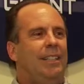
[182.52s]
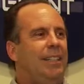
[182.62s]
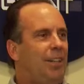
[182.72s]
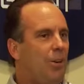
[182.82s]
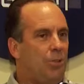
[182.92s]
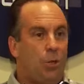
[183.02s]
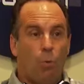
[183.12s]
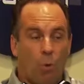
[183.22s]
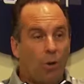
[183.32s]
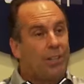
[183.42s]
You know, you
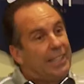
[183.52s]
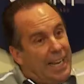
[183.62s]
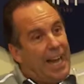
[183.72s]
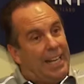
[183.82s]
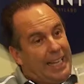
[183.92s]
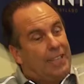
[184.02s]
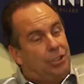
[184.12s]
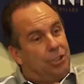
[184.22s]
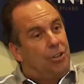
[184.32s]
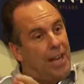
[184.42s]
work to kind of
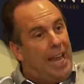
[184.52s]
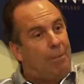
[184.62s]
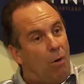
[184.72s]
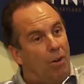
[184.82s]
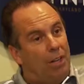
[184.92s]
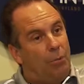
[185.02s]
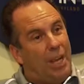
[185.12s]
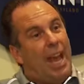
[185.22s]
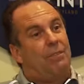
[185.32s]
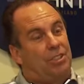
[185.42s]
get your name on it.
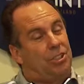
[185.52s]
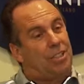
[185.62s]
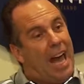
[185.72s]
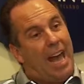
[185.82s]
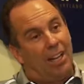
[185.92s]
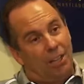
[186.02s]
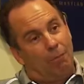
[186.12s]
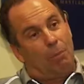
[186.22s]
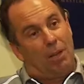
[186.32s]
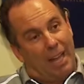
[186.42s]
We have a style
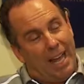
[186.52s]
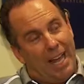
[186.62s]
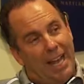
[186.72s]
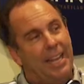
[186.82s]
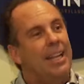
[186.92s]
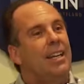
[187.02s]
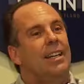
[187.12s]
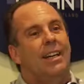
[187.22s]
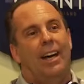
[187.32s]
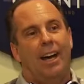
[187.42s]
of play.
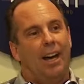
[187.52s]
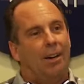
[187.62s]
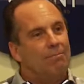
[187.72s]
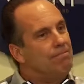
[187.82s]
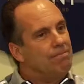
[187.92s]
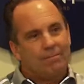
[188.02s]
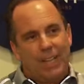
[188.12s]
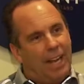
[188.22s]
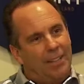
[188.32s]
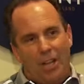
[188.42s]
Um,
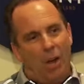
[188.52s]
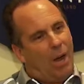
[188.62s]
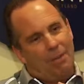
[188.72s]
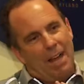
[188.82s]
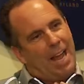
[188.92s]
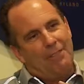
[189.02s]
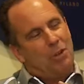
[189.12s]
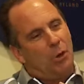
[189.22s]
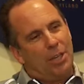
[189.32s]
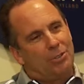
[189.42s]
no, i i have
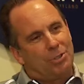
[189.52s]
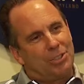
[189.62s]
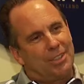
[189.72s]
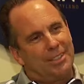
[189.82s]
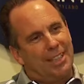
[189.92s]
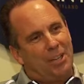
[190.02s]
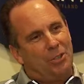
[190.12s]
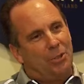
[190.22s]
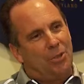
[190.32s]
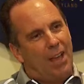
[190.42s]
no interest in, in
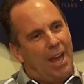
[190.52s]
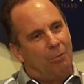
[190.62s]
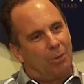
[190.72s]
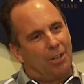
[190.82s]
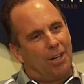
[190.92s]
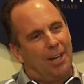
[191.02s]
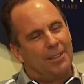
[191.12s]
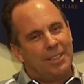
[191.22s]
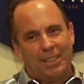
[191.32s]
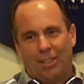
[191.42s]
doing that. We're uh,
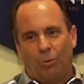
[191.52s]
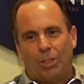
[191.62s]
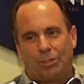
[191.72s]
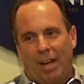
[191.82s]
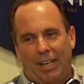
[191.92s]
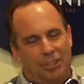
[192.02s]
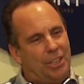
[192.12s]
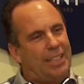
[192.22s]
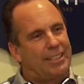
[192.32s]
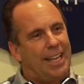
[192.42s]
we're trying to
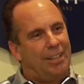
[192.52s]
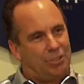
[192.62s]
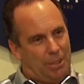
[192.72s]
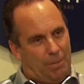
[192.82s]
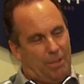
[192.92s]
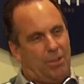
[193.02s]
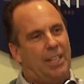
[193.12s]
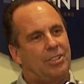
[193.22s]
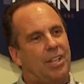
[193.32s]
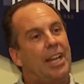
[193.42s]
chase down some of the
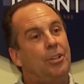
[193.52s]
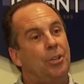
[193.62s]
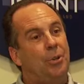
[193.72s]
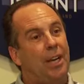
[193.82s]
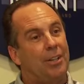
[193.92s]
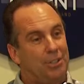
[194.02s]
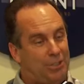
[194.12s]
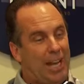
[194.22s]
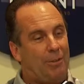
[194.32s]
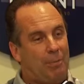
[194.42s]
things they do here in
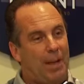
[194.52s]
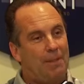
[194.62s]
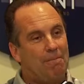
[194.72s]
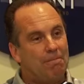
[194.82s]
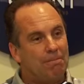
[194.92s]
South Bend.